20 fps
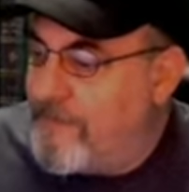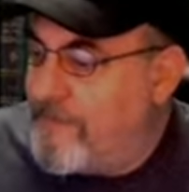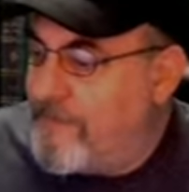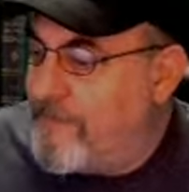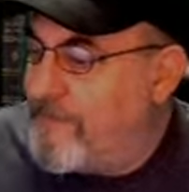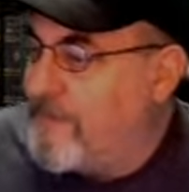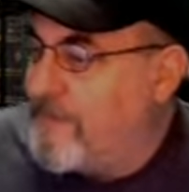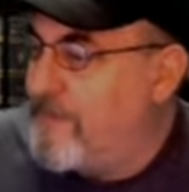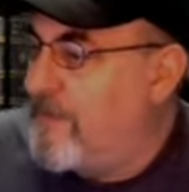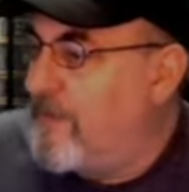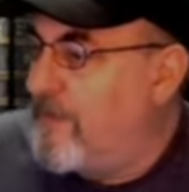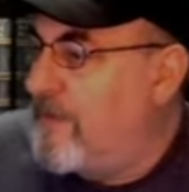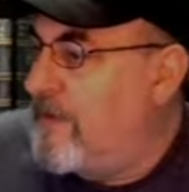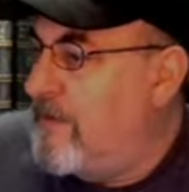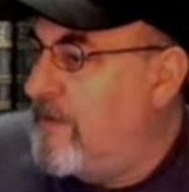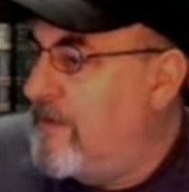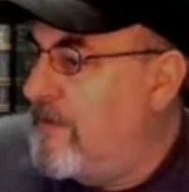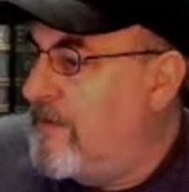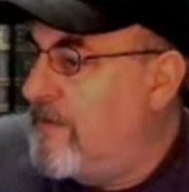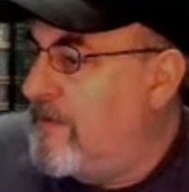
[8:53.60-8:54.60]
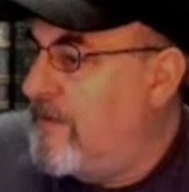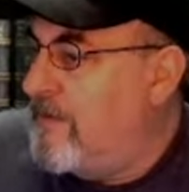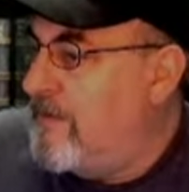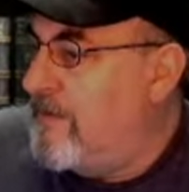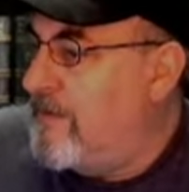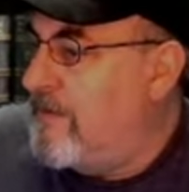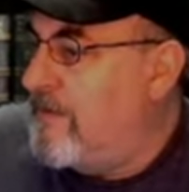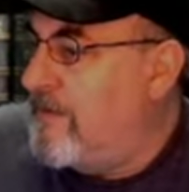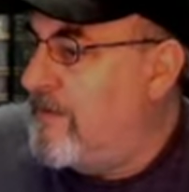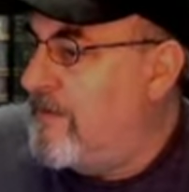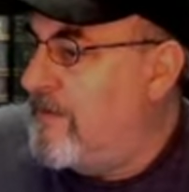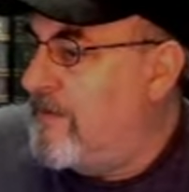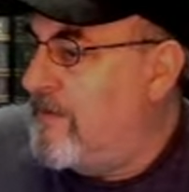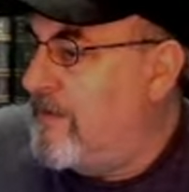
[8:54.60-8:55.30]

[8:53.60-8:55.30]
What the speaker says: No one is speaking in this clip.